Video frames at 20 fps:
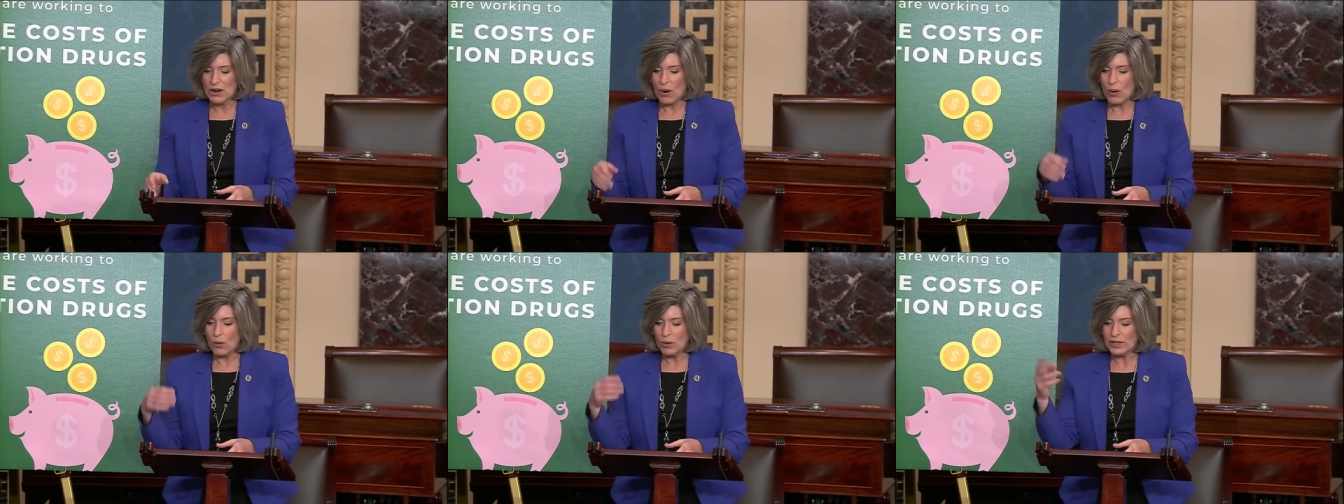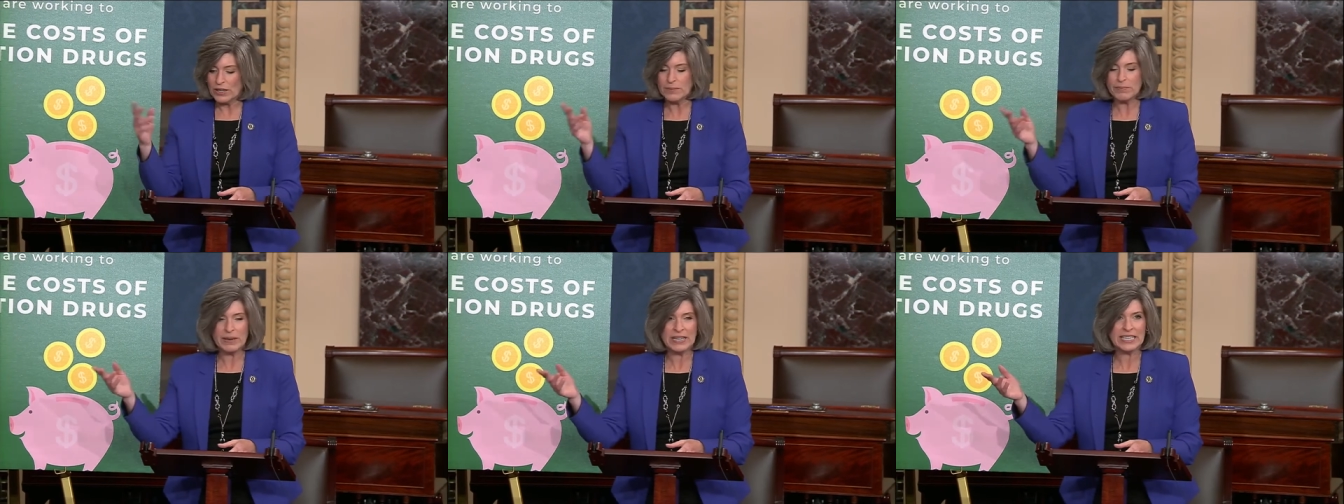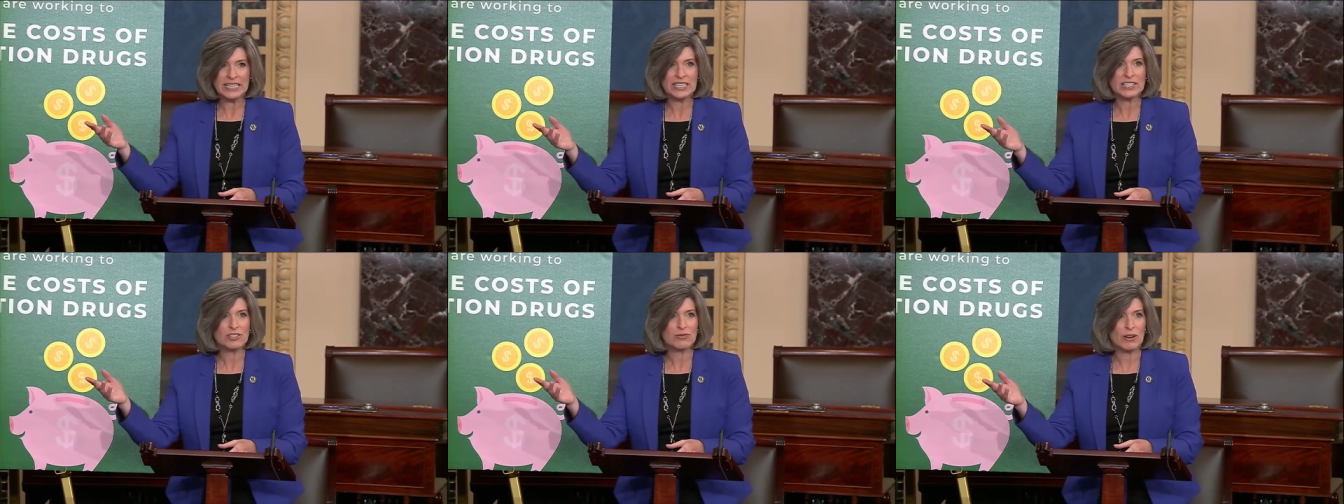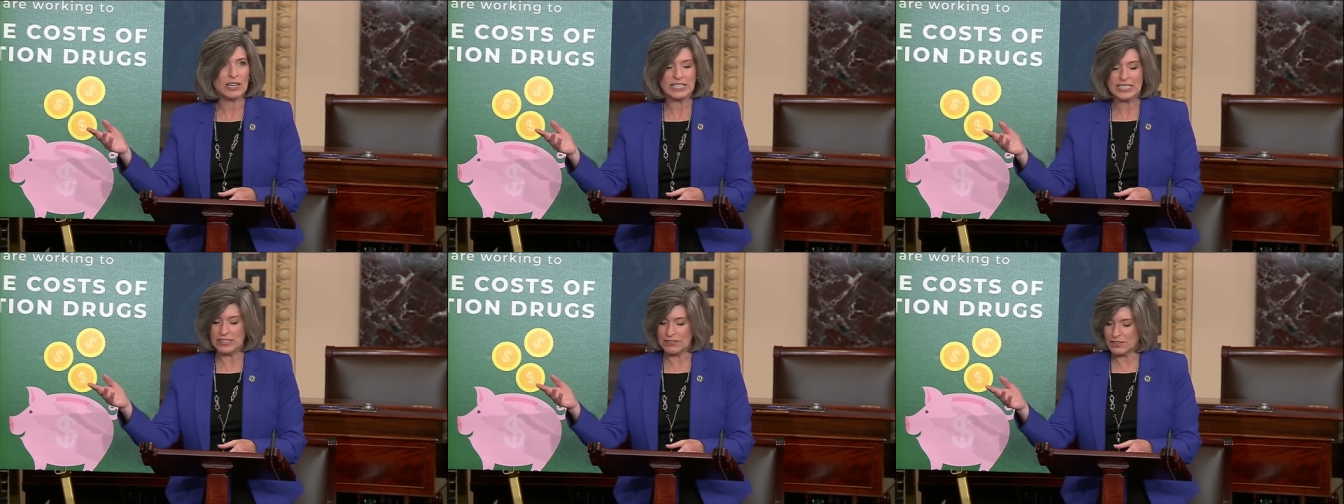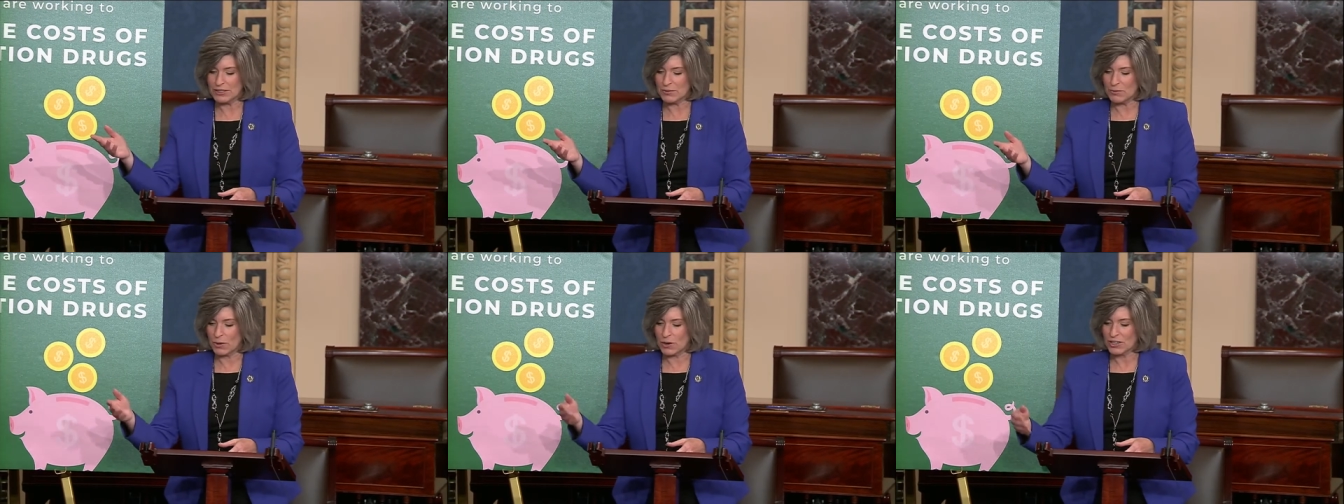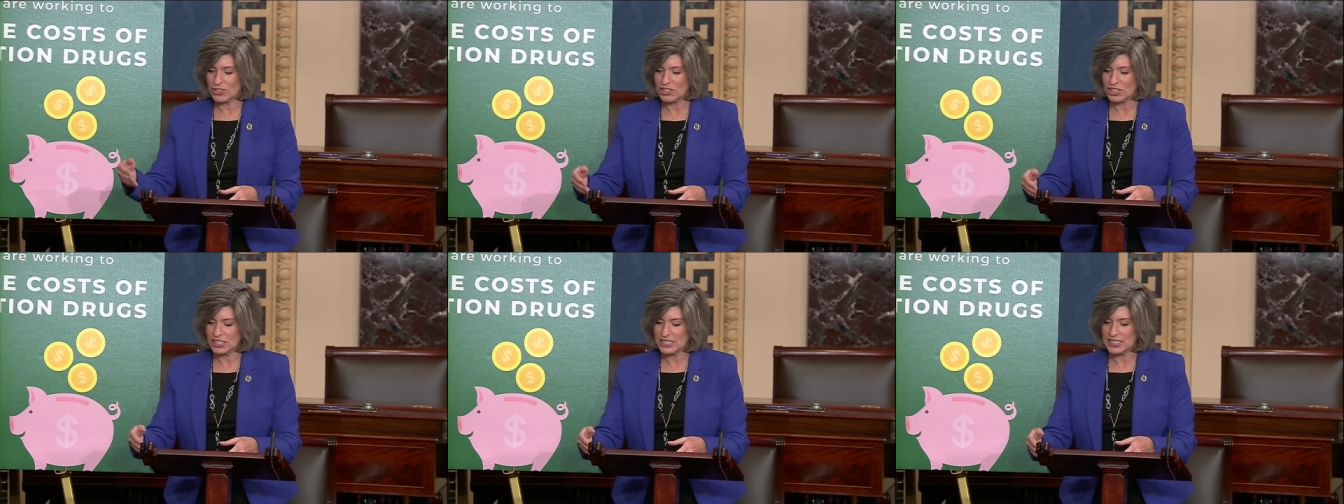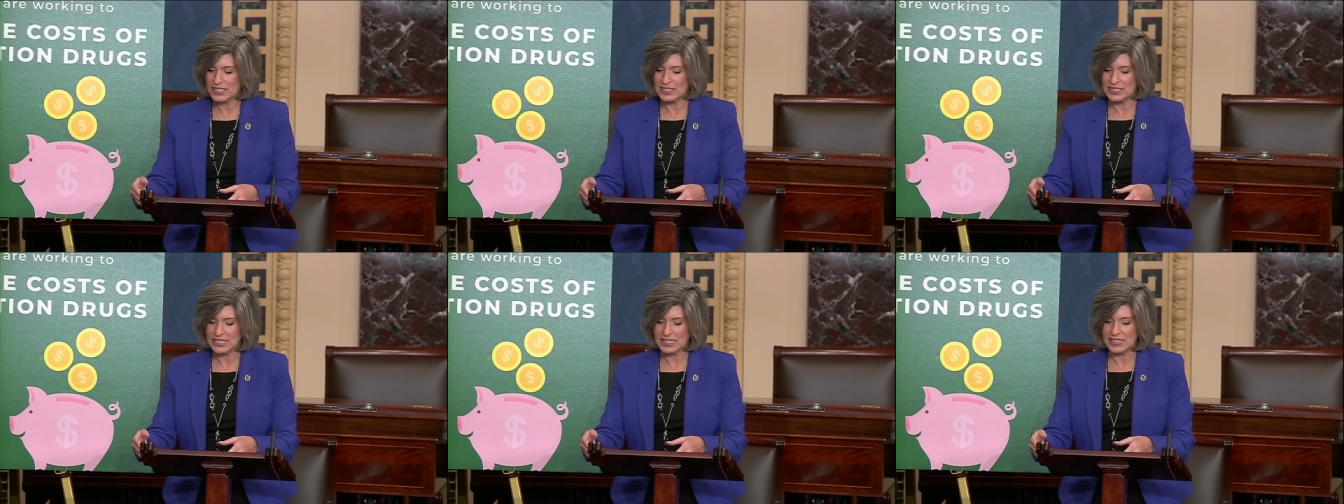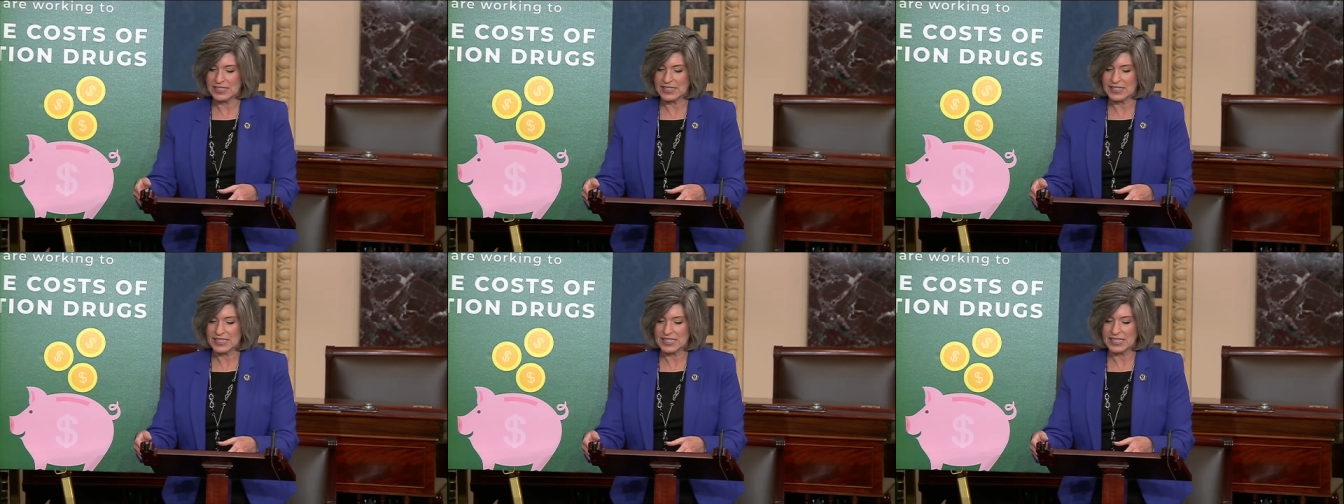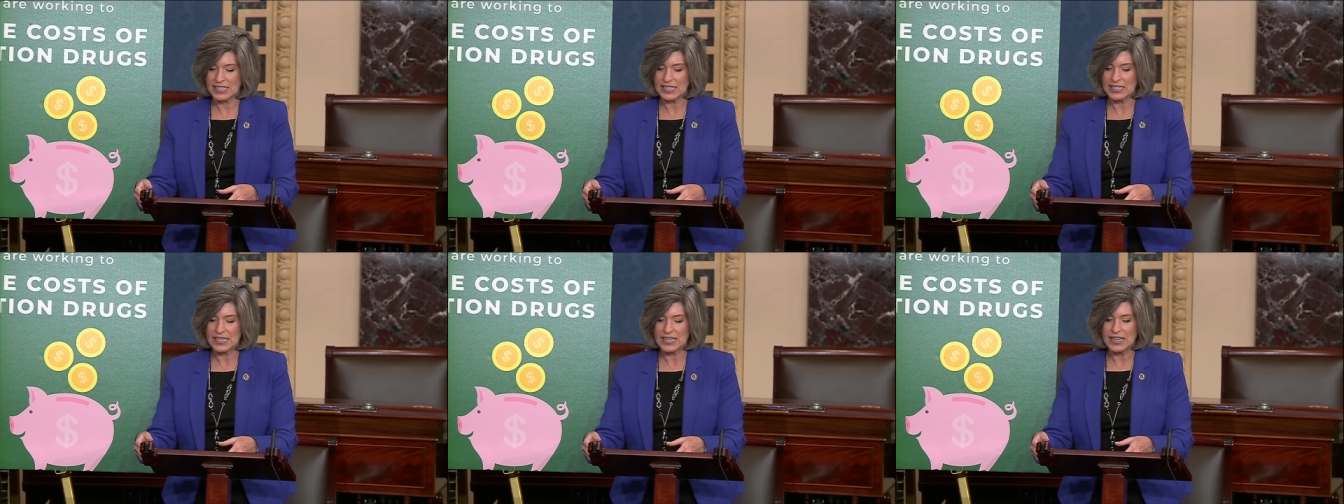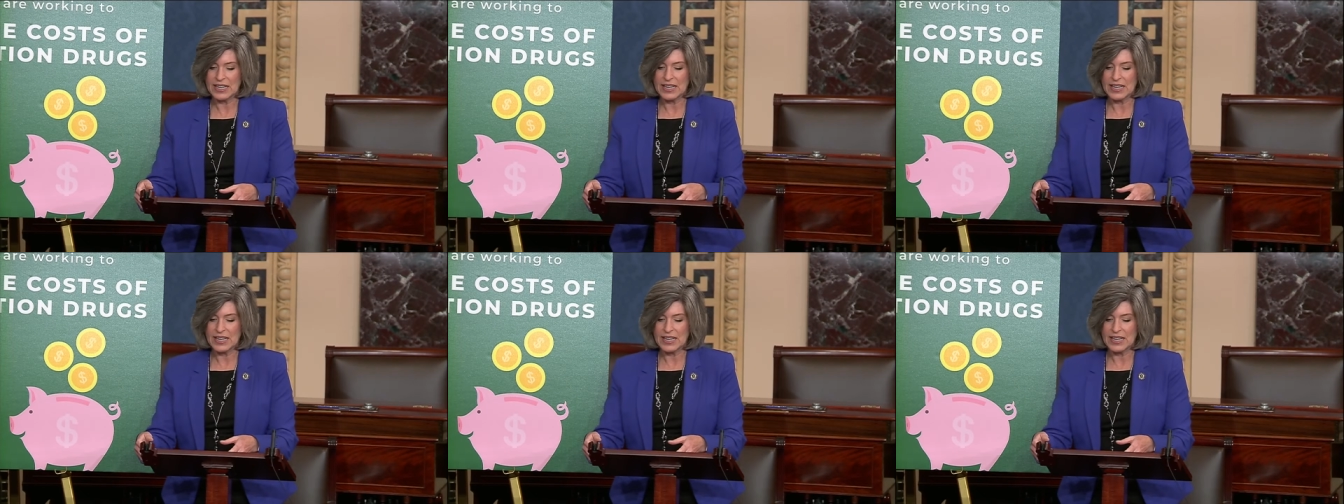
or in meetings right here in Washington, D.C.,